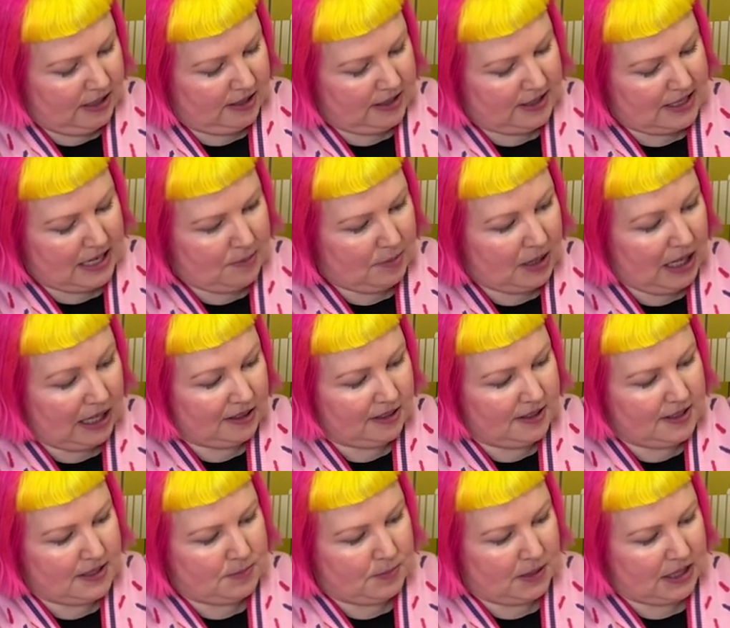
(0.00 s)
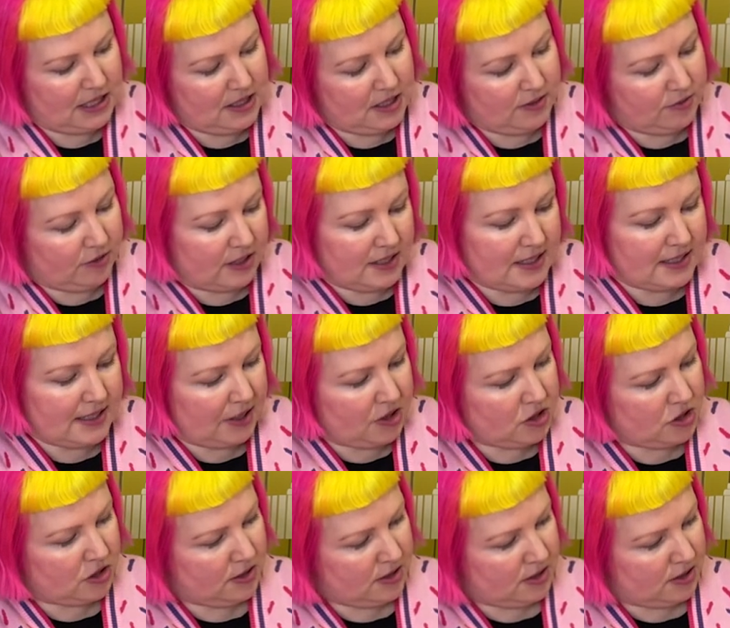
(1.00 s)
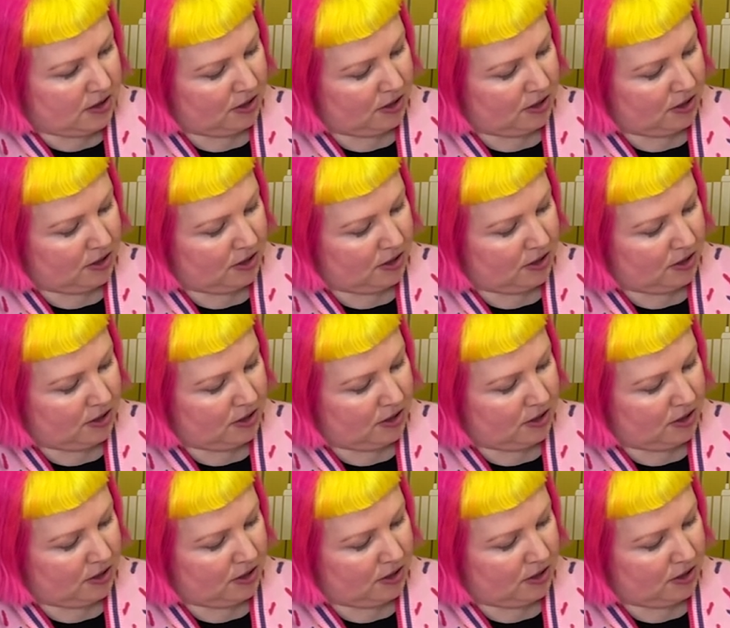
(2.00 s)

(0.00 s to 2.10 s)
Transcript: same colors, but in different sections.